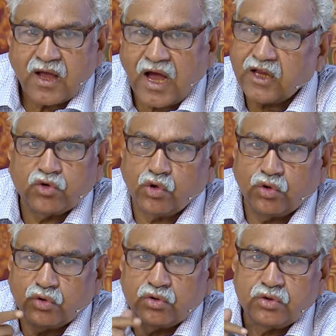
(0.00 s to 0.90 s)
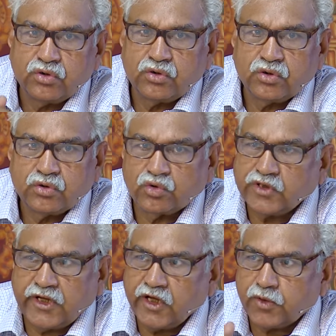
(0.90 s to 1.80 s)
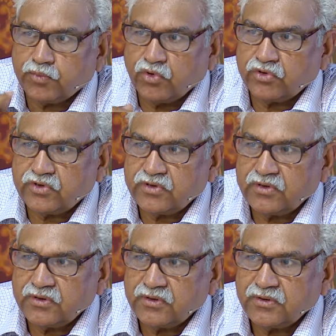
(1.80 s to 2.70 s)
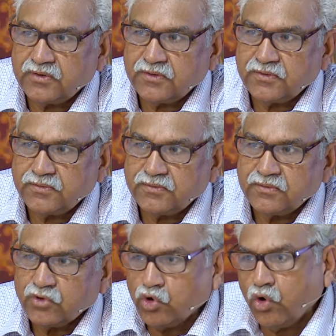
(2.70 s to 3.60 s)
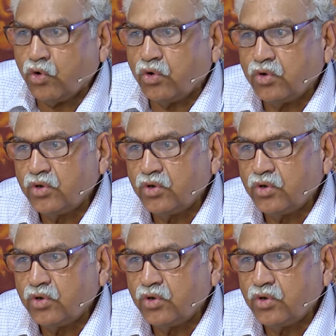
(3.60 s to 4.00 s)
I go to the airport. Go.